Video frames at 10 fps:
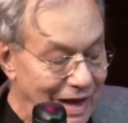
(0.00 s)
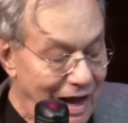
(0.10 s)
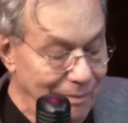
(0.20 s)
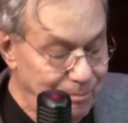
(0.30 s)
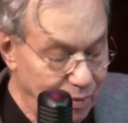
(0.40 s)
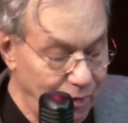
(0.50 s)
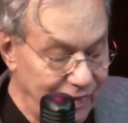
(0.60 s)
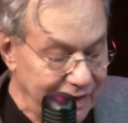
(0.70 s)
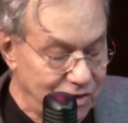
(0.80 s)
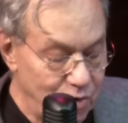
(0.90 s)
I pull
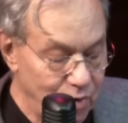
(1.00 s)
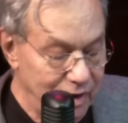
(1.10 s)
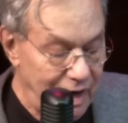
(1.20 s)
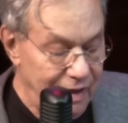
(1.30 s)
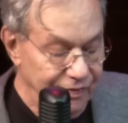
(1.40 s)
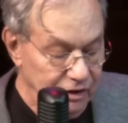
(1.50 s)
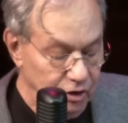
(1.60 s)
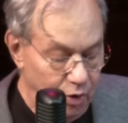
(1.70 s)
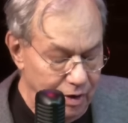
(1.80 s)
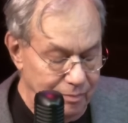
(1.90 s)
that cord on the
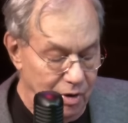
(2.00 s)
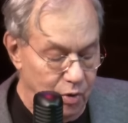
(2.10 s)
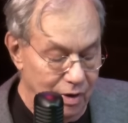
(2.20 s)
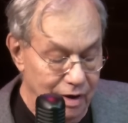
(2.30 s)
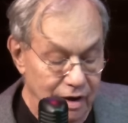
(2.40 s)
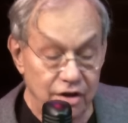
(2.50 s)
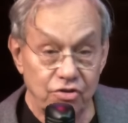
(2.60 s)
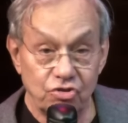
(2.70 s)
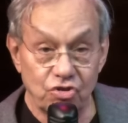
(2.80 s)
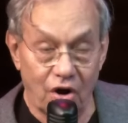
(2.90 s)
lawnmower,
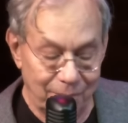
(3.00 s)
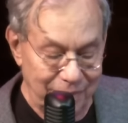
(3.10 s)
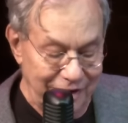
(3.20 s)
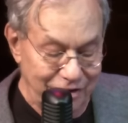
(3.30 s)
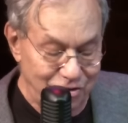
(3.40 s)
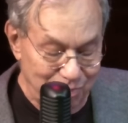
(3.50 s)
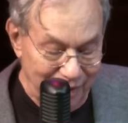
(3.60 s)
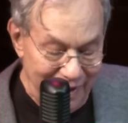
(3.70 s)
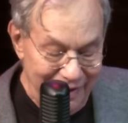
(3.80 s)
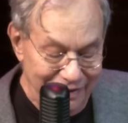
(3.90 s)
sharpen its
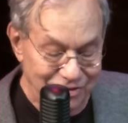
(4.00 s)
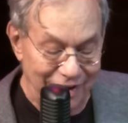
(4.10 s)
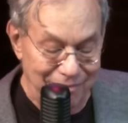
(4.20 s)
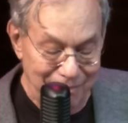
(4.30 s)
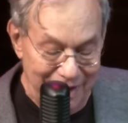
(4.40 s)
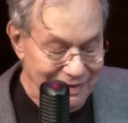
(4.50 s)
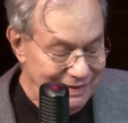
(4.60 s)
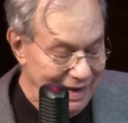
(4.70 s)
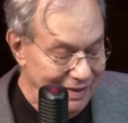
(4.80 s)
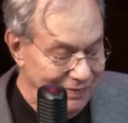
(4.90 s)
blades, and
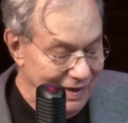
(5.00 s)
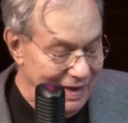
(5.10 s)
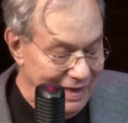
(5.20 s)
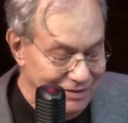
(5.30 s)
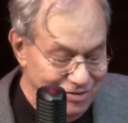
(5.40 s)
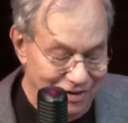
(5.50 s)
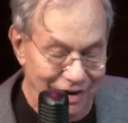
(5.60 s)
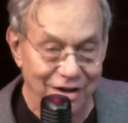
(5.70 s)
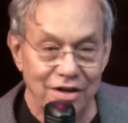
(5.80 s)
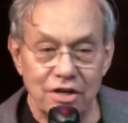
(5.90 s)
maintain the
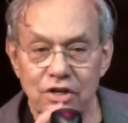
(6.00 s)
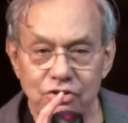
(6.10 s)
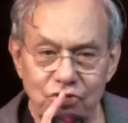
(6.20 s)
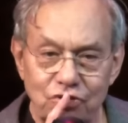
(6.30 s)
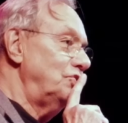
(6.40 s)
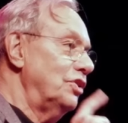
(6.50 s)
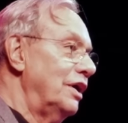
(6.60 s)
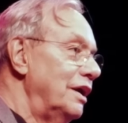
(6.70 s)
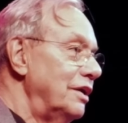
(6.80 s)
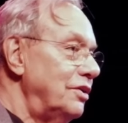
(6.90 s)
engine. Shh,
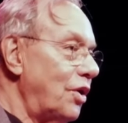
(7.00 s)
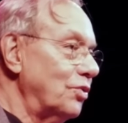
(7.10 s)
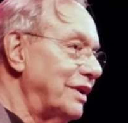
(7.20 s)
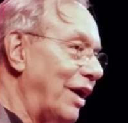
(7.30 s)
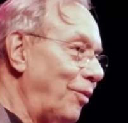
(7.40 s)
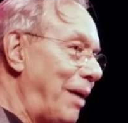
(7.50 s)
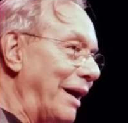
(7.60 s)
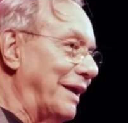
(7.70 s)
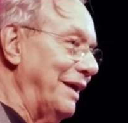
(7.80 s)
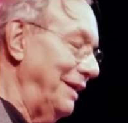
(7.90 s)
don't tell
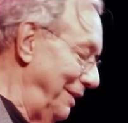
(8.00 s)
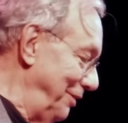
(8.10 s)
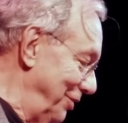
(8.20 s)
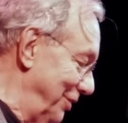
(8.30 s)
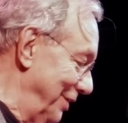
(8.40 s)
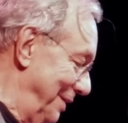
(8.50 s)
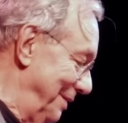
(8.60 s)
my kids.